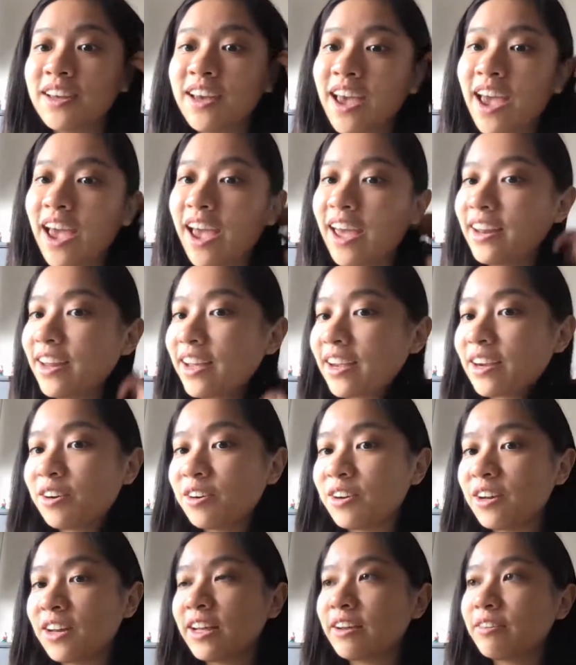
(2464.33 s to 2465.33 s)
And I
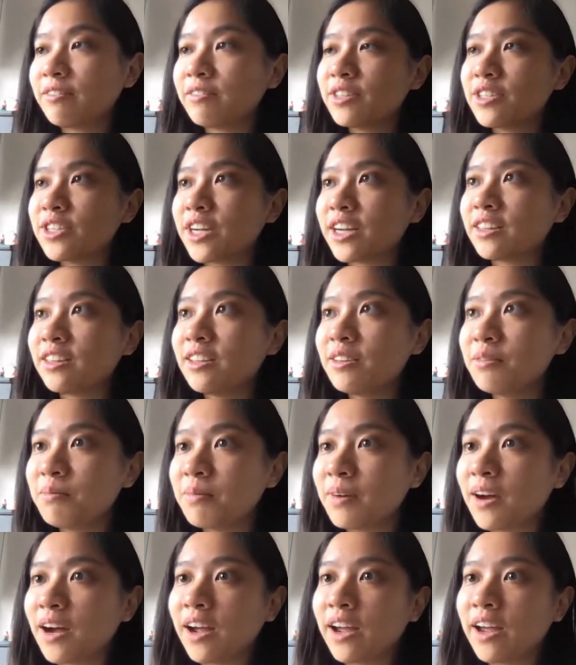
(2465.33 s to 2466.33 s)
got like rejected
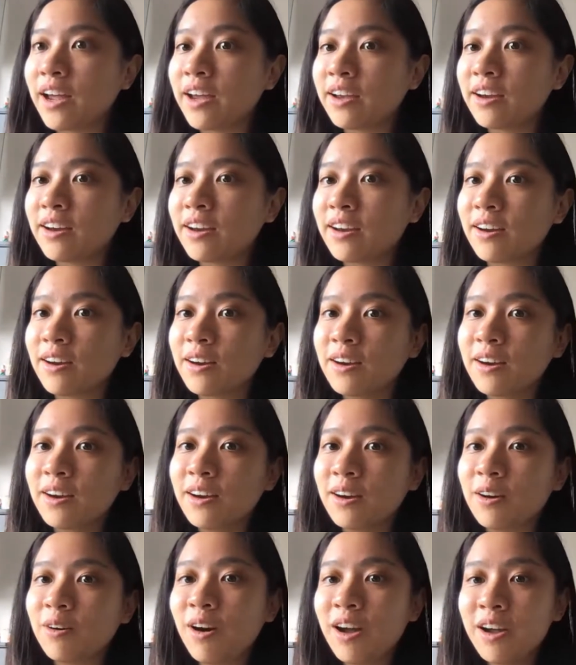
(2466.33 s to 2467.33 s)
by
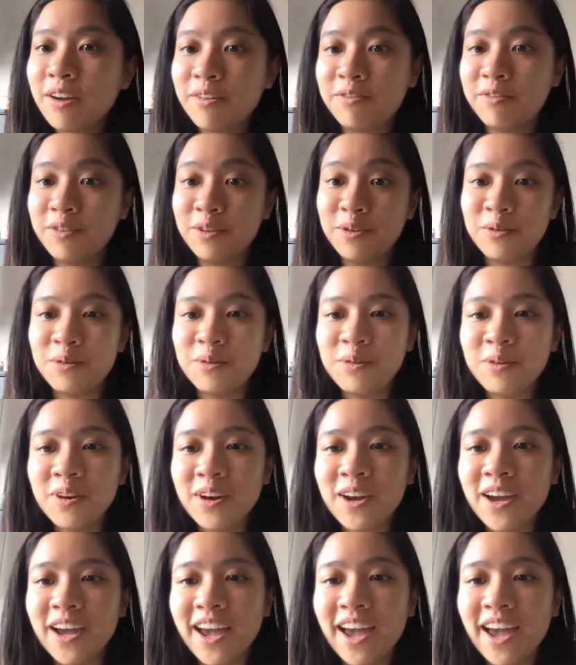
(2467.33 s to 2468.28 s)
quite a few.